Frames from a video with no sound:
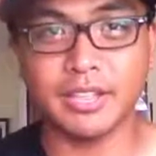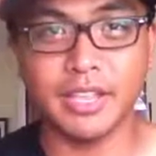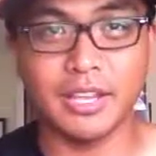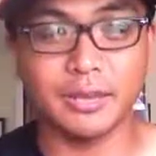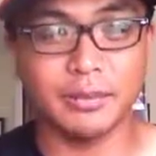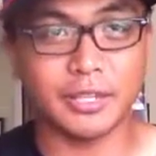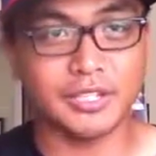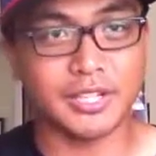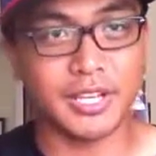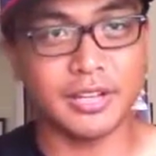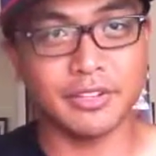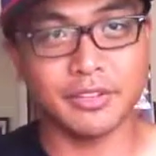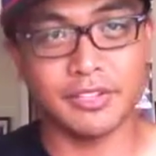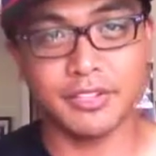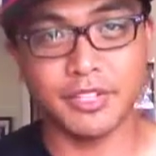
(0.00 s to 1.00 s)
And a big shout out
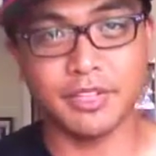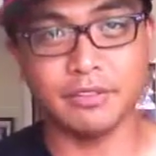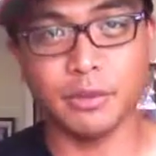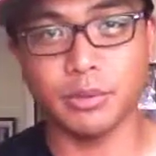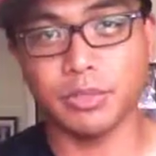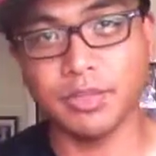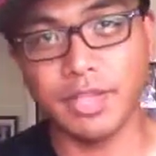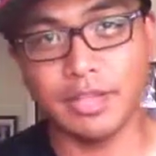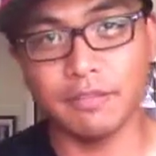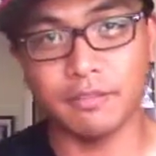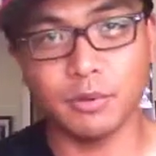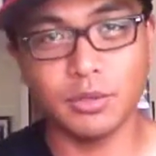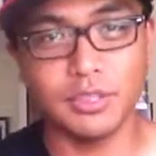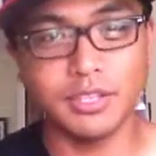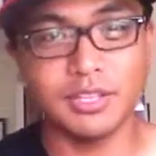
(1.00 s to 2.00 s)
to the city of Oakland,
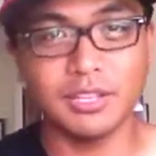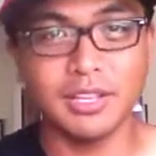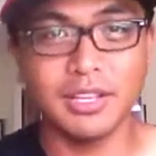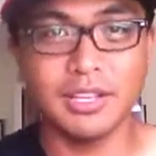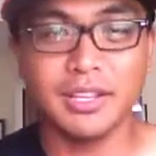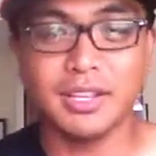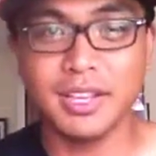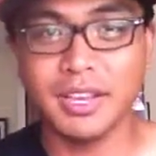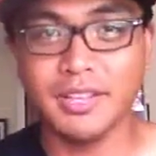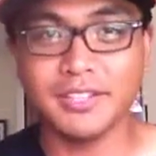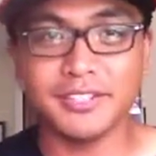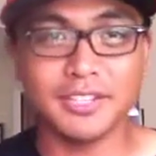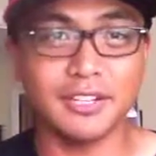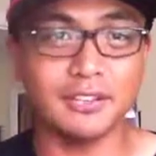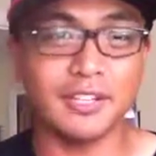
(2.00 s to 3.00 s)
California, and the
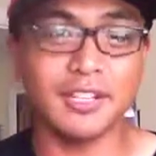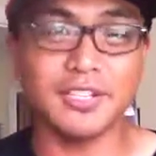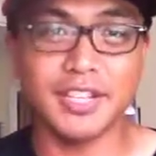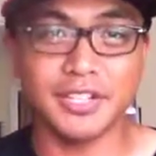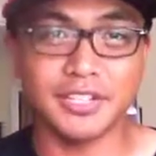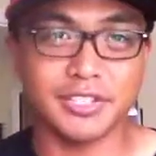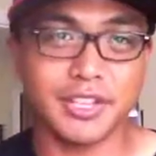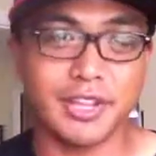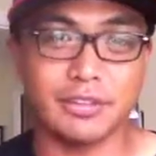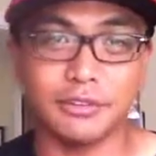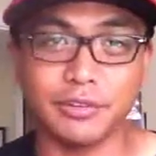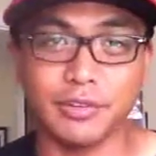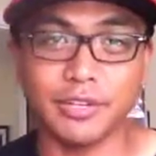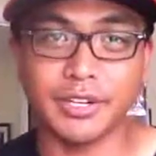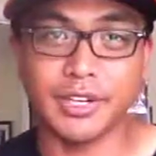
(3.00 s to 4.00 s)
city of Los Angeles,
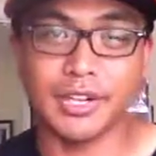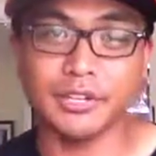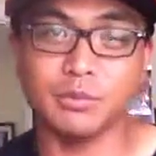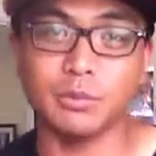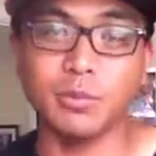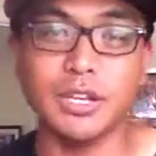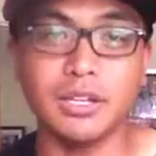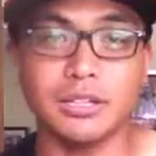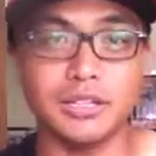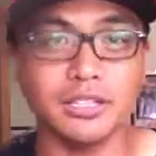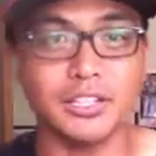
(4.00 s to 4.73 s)
California as well.